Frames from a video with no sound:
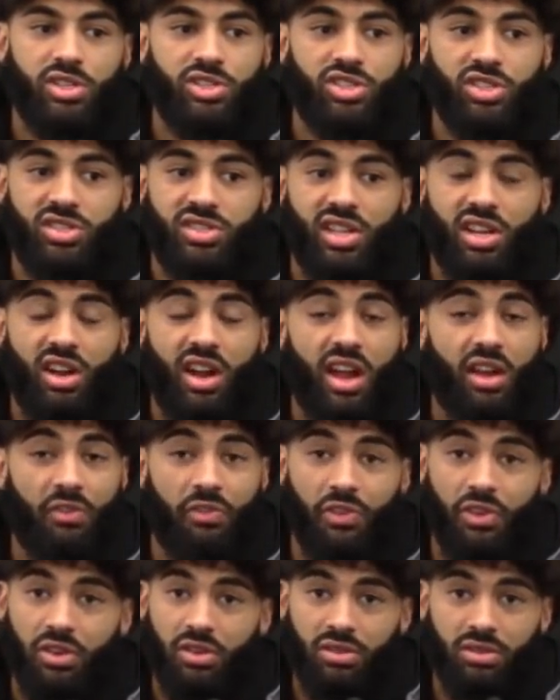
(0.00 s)
just their
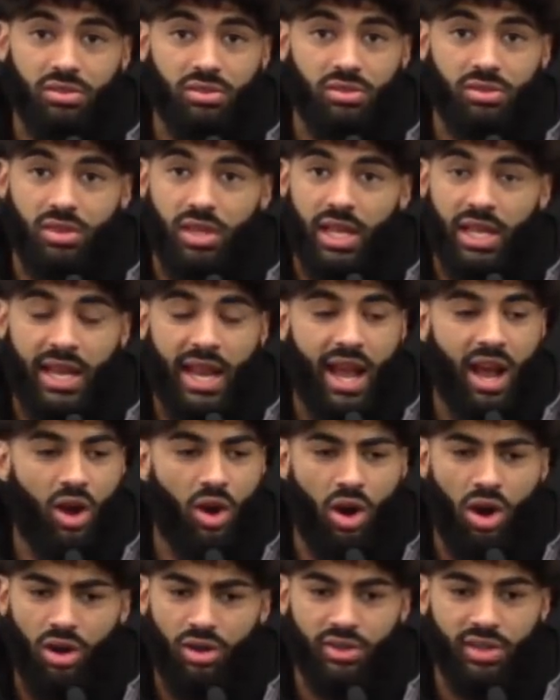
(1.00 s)
effort and how
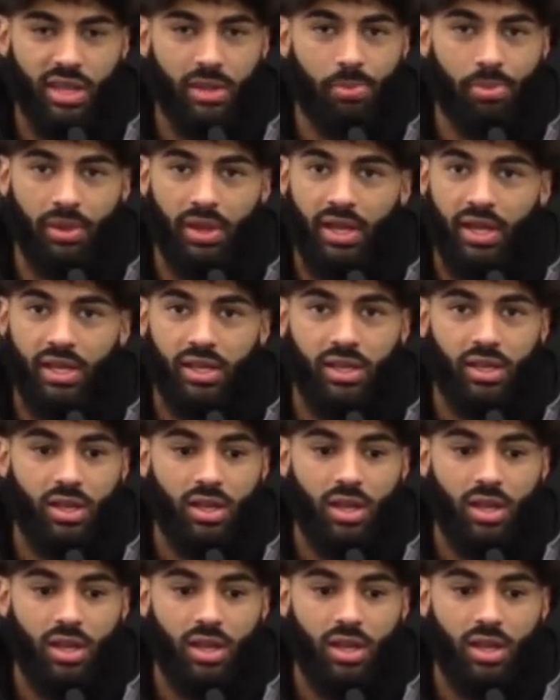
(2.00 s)
hard they play.